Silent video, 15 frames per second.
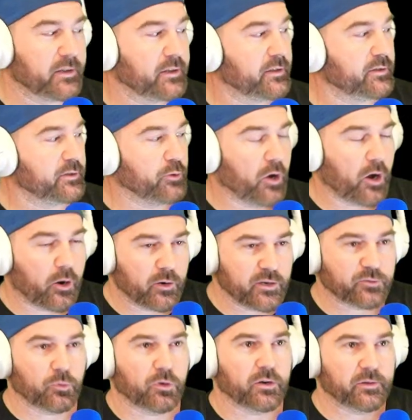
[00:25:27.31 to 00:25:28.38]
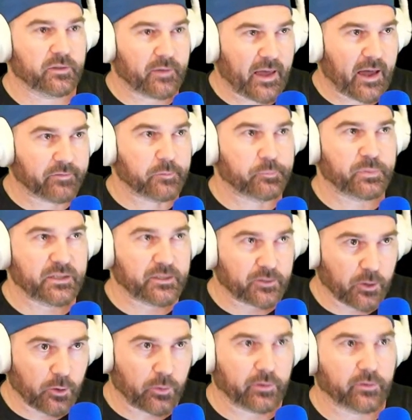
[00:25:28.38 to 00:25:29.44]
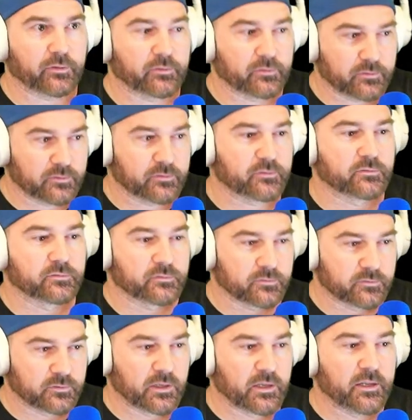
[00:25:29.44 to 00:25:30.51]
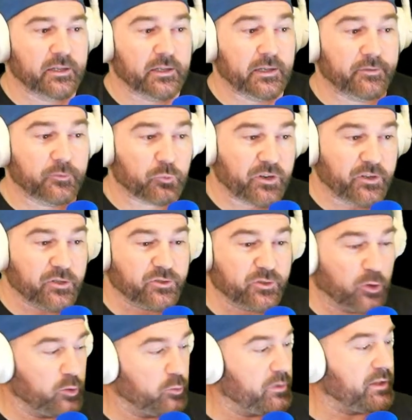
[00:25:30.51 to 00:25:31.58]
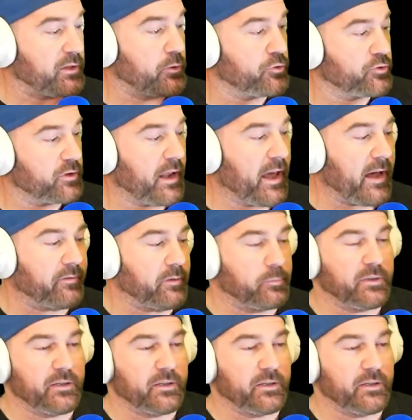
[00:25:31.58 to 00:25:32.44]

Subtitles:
You always want to have a beat going. Even when you're soloing, you should have a beat.